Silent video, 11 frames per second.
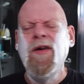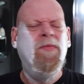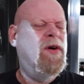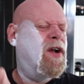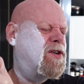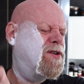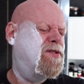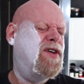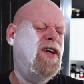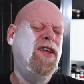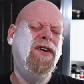But I do
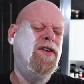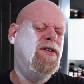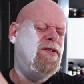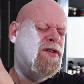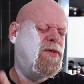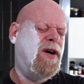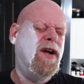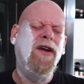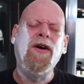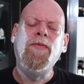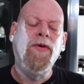think you use quite a
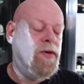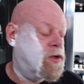lot more